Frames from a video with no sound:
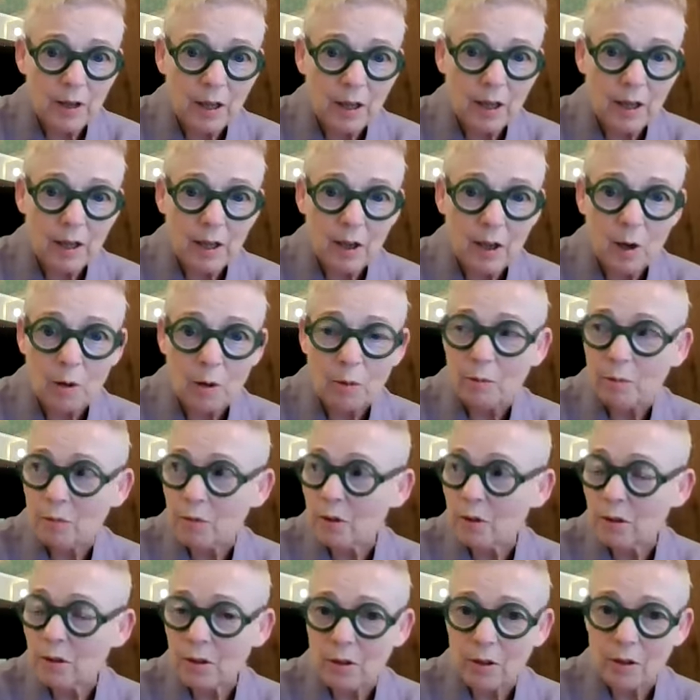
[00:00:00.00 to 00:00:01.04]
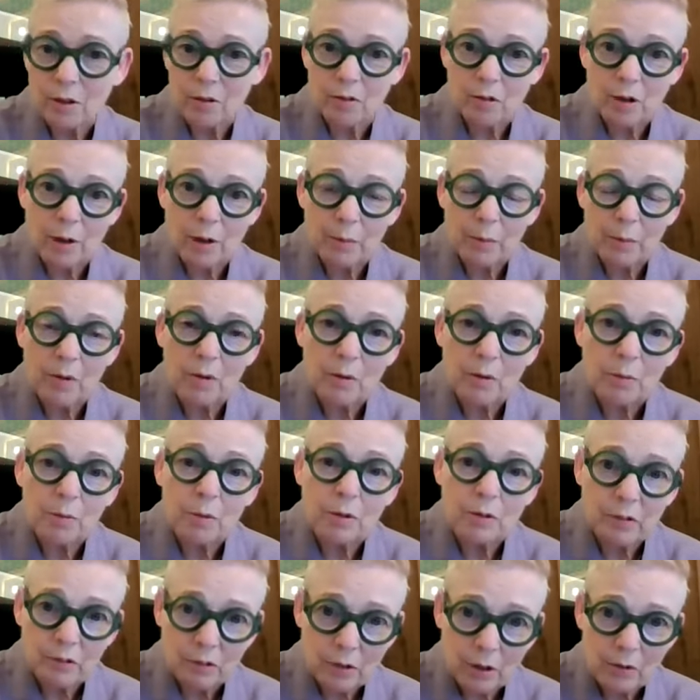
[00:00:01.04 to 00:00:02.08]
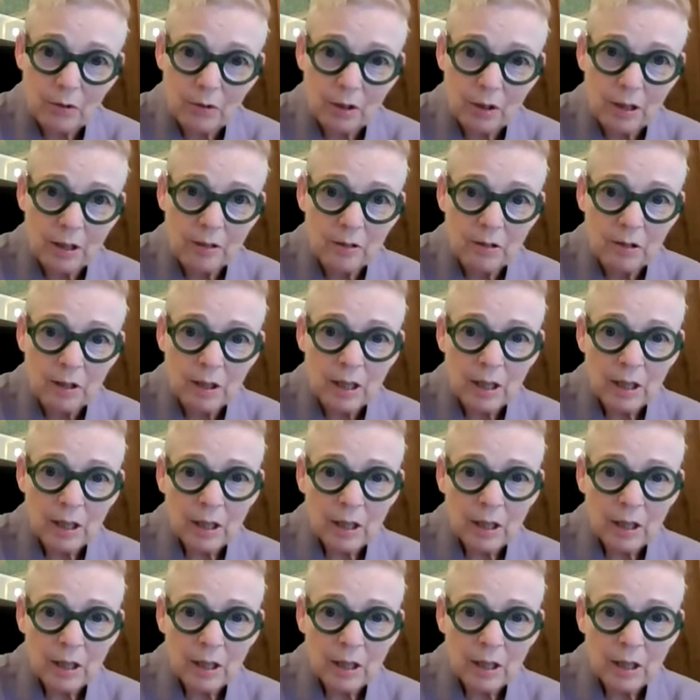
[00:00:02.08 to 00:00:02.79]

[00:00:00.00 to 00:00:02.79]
and I hope the tribunal will show this,